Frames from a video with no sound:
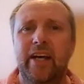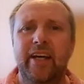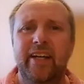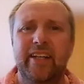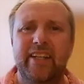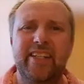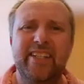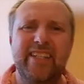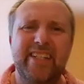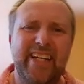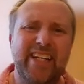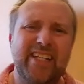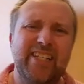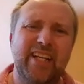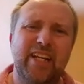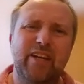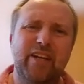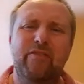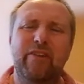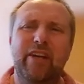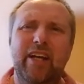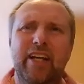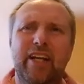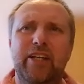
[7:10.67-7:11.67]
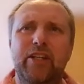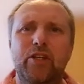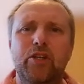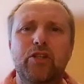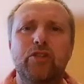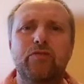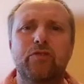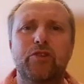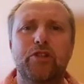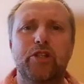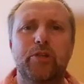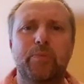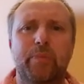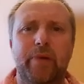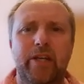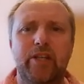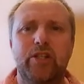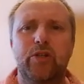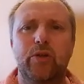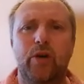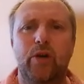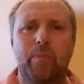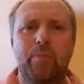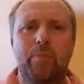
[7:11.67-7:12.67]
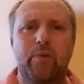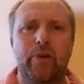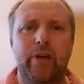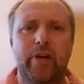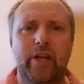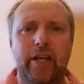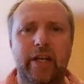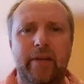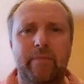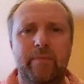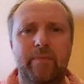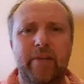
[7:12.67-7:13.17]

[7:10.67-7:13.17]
This is actually a really useful space to operate in,